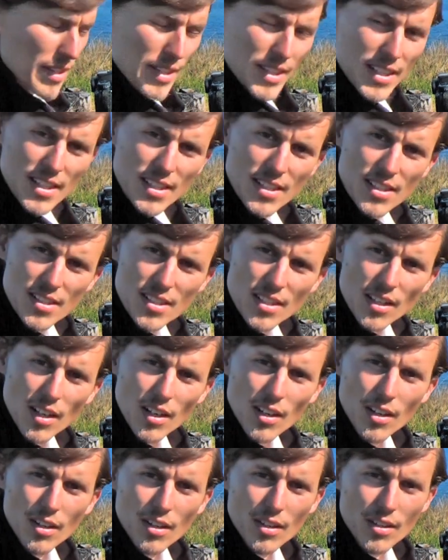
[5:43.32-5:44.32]
of these
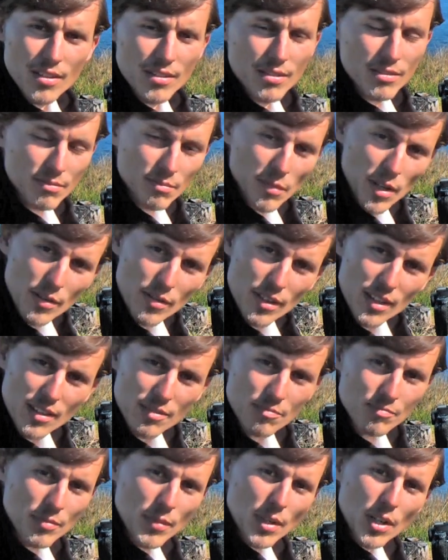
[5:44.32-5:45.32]
are of
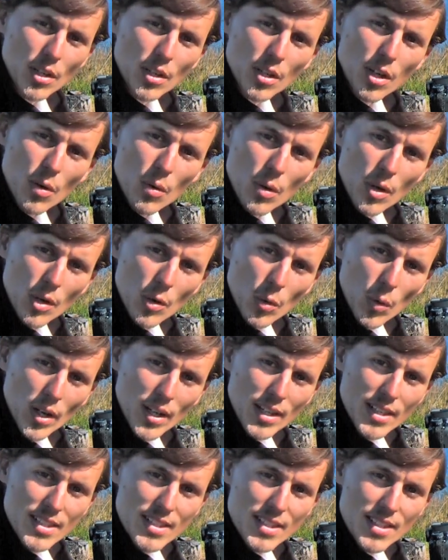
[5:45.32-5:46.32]
a lower
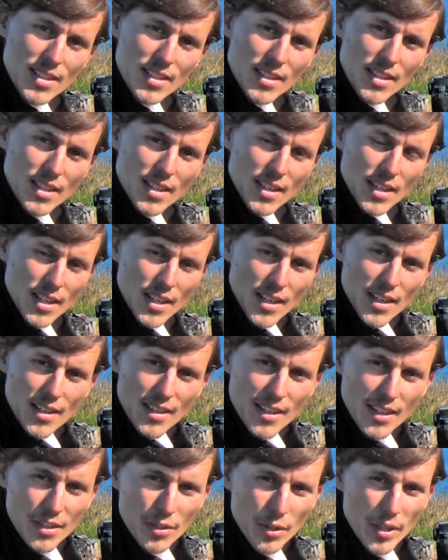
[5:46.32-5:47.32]
quality,
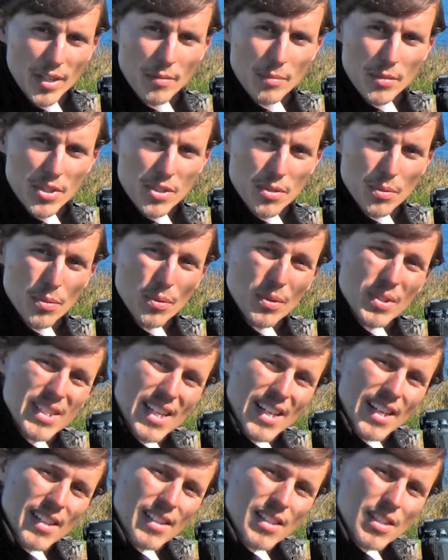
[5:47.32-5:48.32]
then your images will
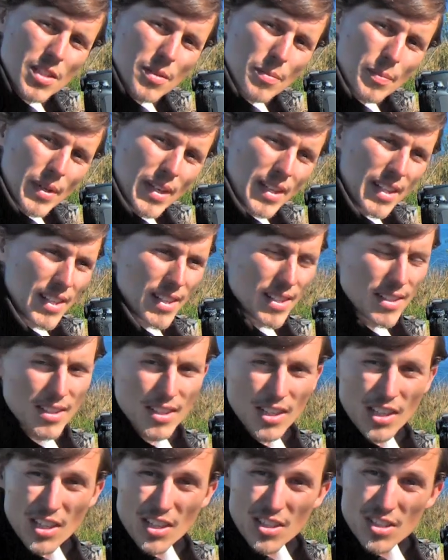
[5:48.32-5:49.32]
tend to be
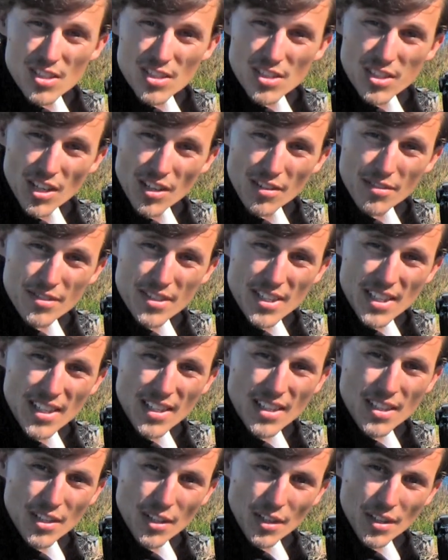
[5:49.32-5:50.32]

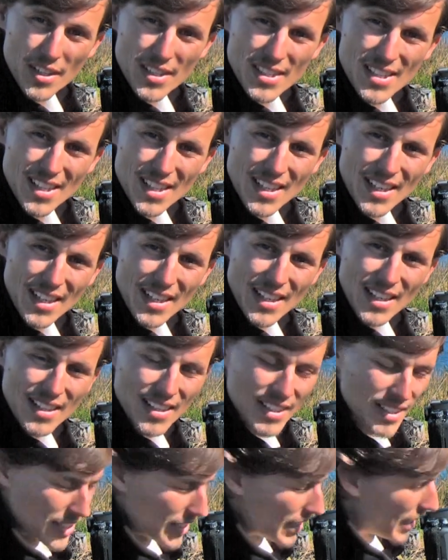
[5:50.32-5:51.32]
softer, not as
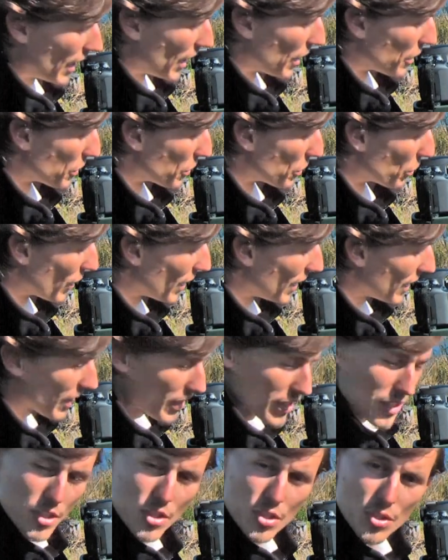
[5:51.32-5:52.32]
clear, and you're really
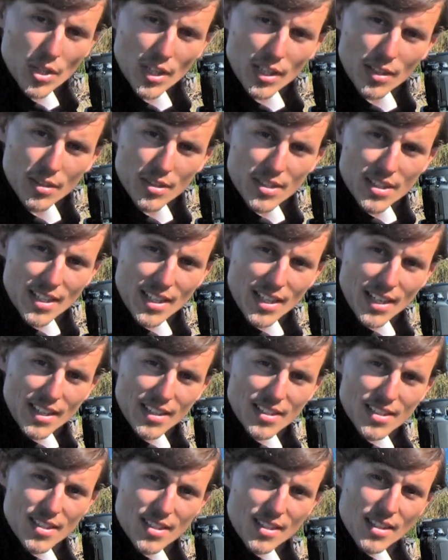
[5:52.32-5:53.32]
going to struggle to
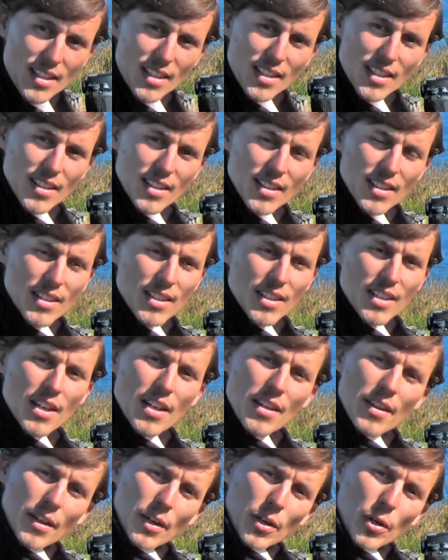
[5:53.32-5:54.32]
get the,
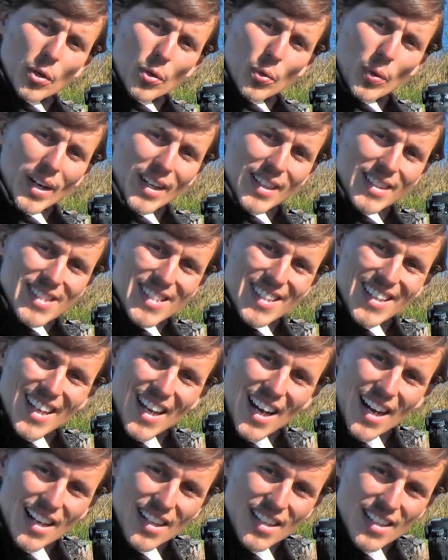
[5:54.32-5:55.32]
the correct
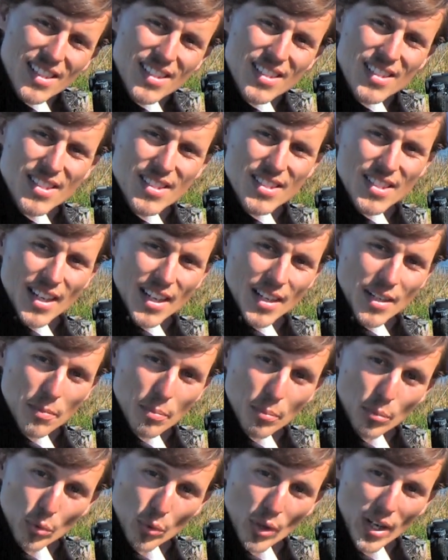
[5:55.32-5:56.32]
colors
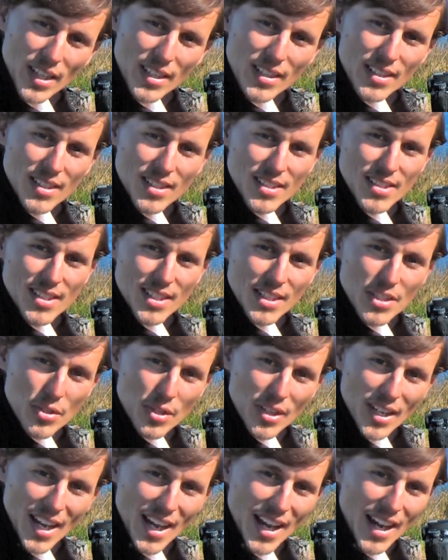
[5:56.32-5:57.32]
and brightness that
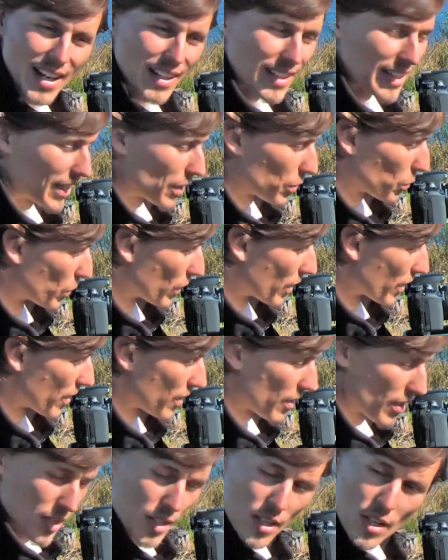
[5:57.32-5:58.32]
you can get with,